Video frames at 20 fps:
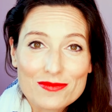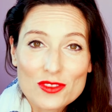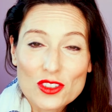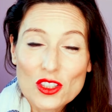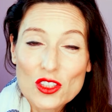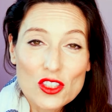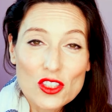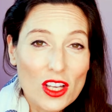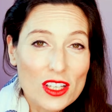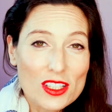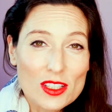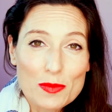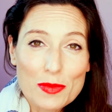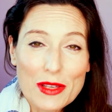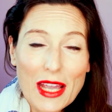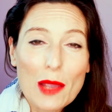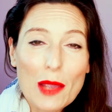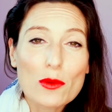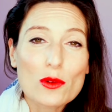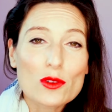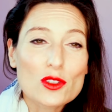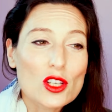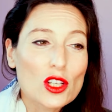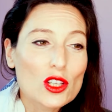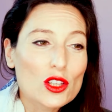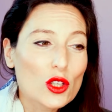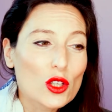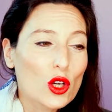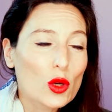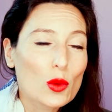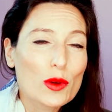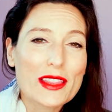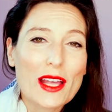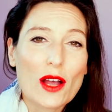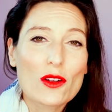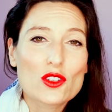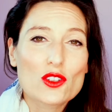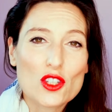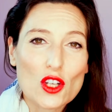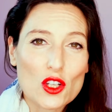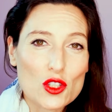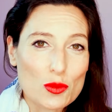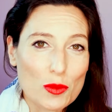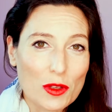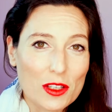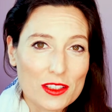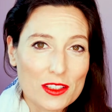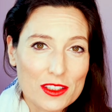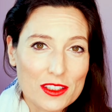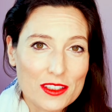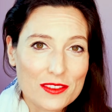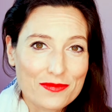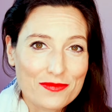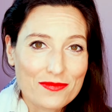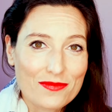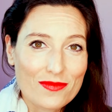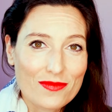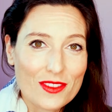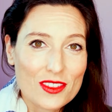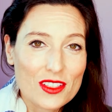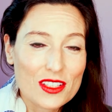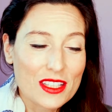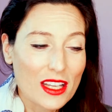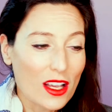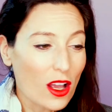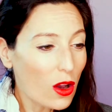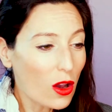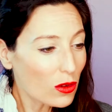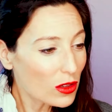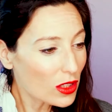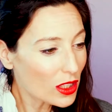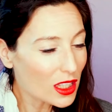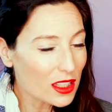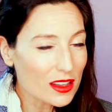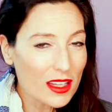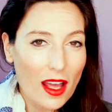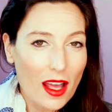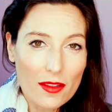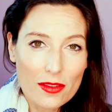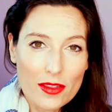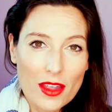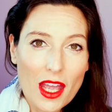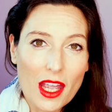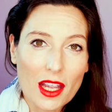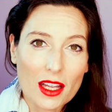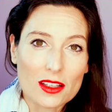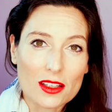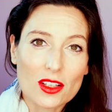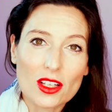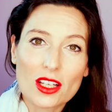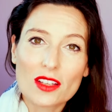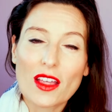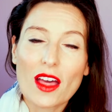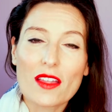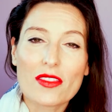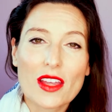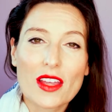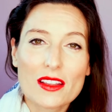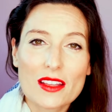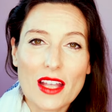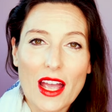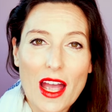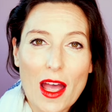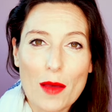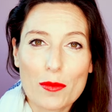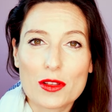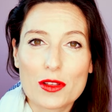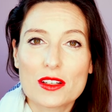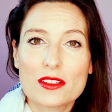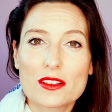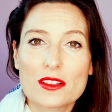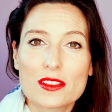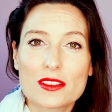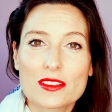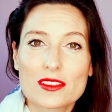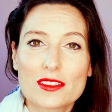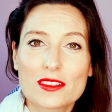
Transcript: to just be able to look without judgment, to say, oh, look at that thing, look at that thing that happened.